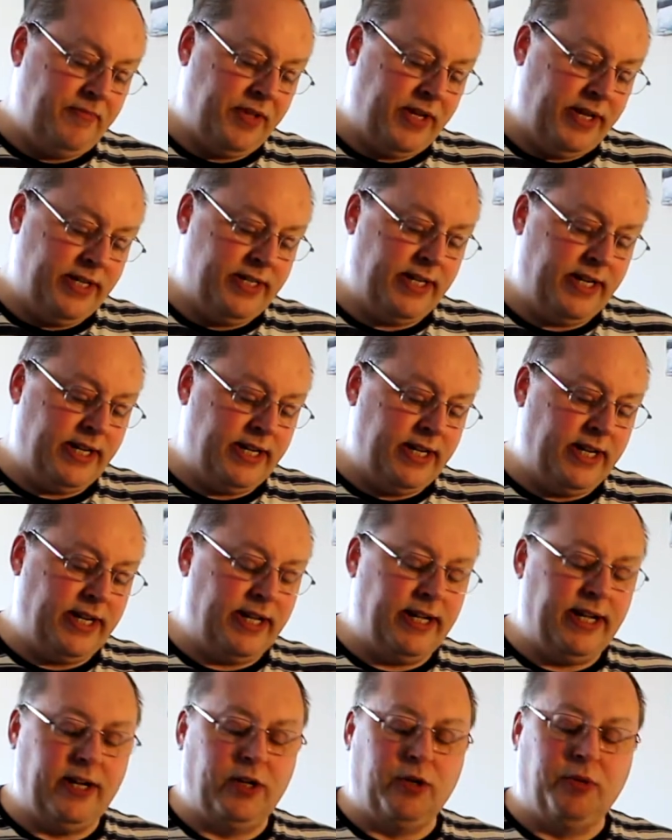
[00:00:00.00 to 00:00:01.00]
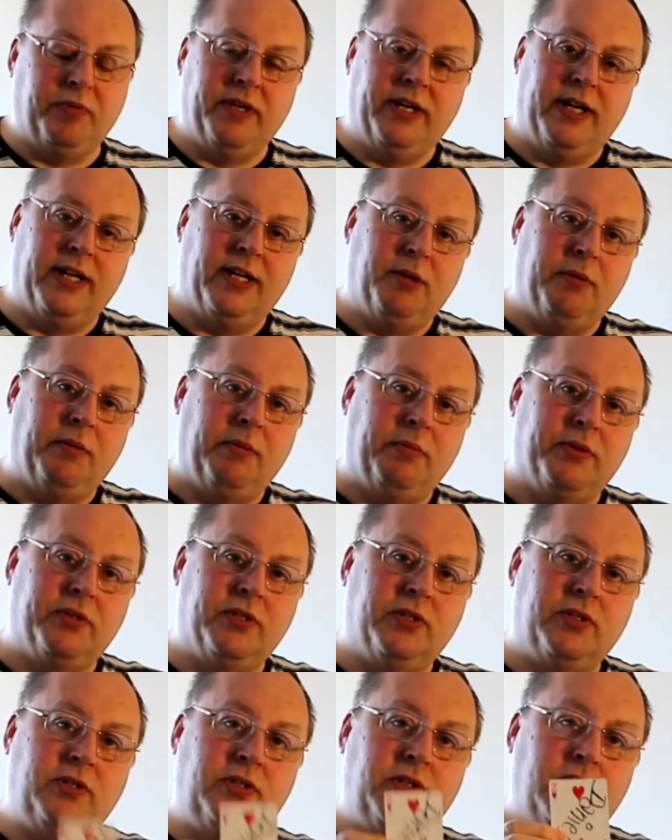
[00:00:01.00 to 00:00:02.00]
I did kind of hang up there a little bit, but
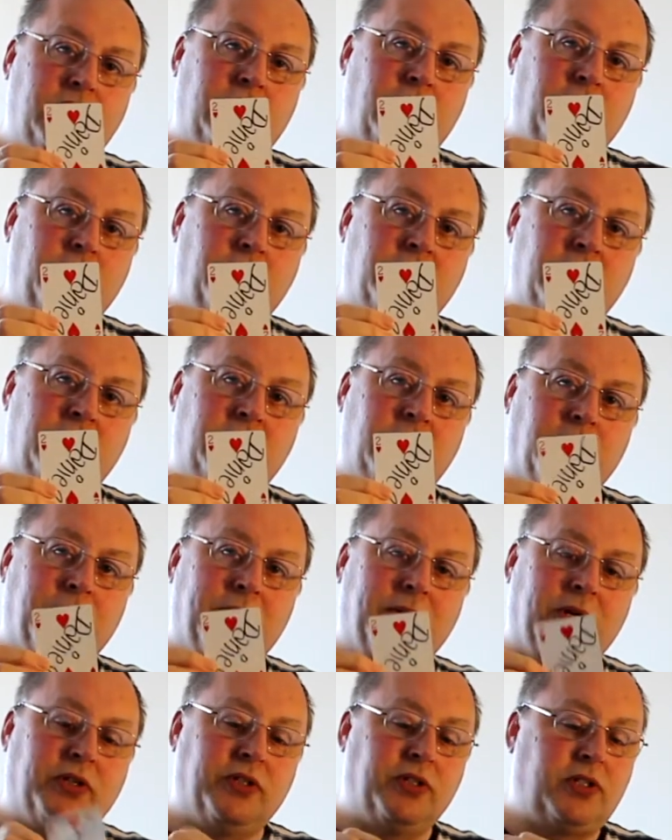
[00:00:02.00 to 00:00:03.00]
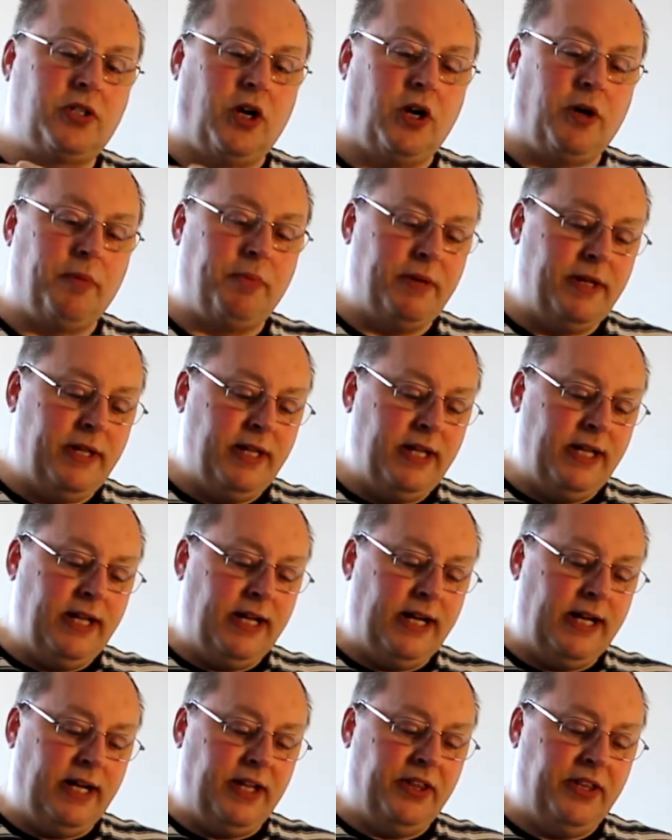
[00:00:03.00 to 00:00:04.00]
the 2 should still be on the top
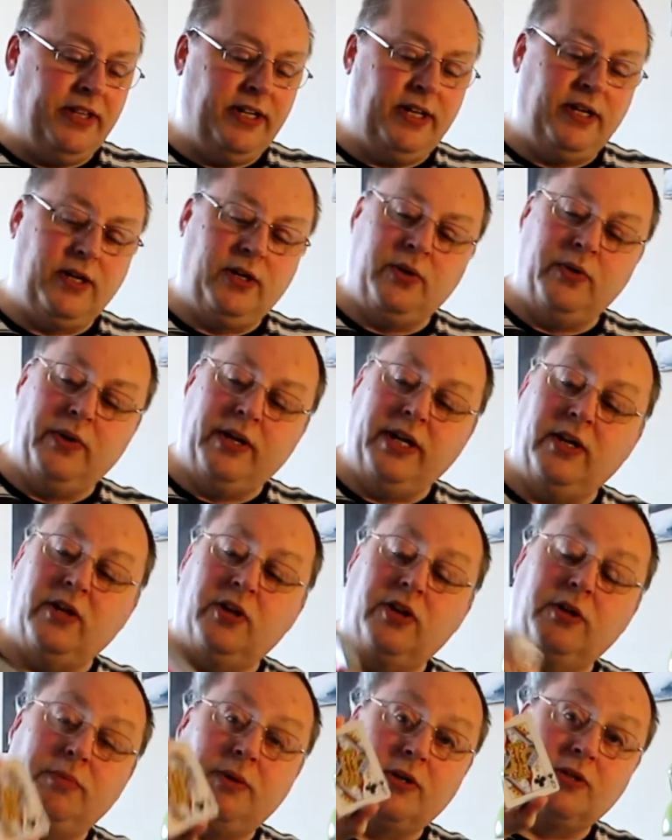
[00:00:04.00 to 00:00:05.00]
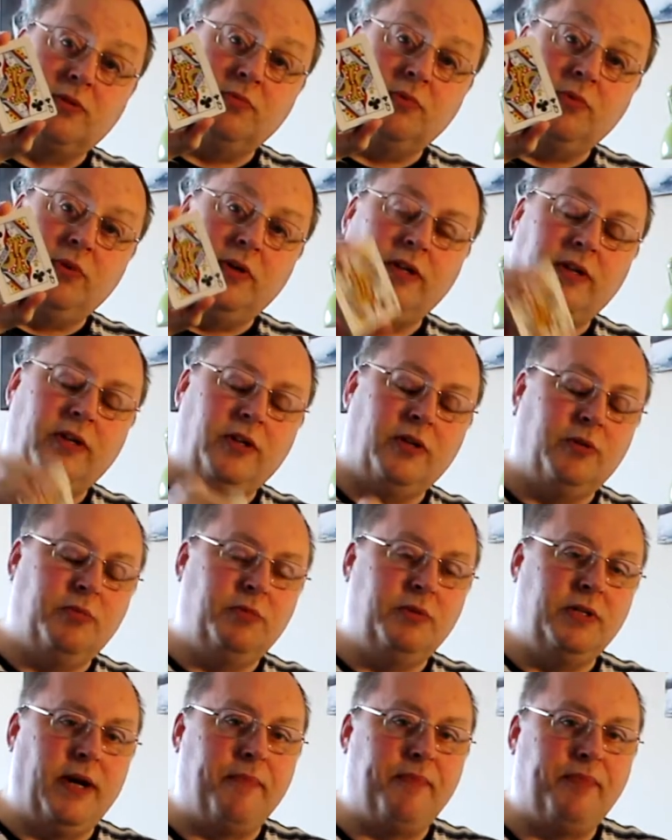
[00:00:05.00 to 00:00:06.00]
and the Queen on the bottom, Queen of
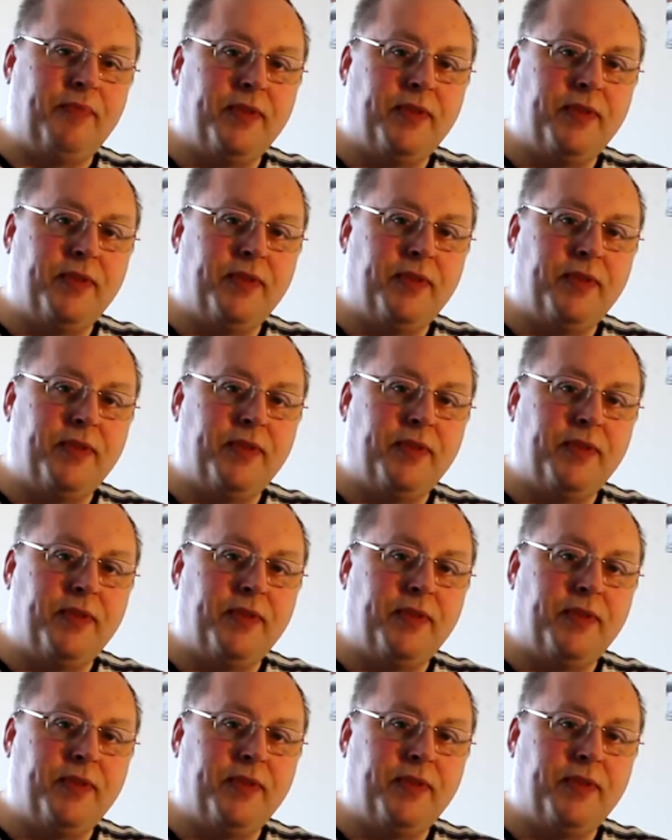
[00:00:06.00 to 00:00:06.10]
clubs, yeah.